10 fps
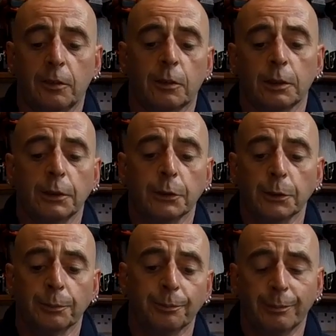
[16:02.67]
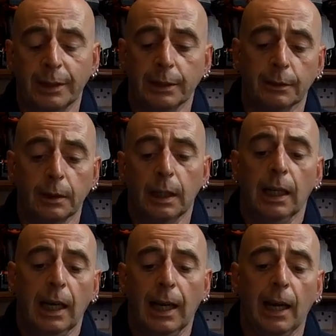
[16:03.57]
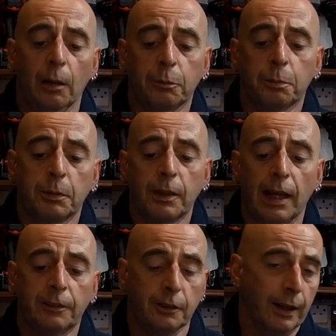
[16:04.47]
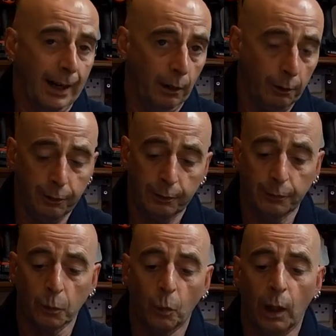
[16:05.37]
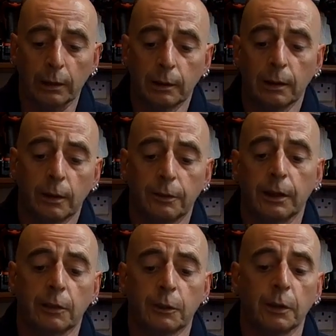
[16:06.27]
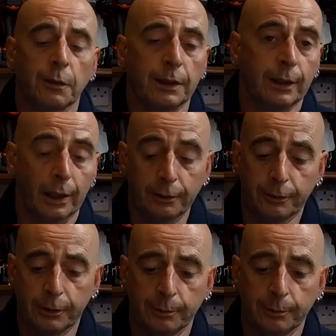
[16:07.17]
it's going to do here, it helps protect your health, for one, because it gets rid of the dust,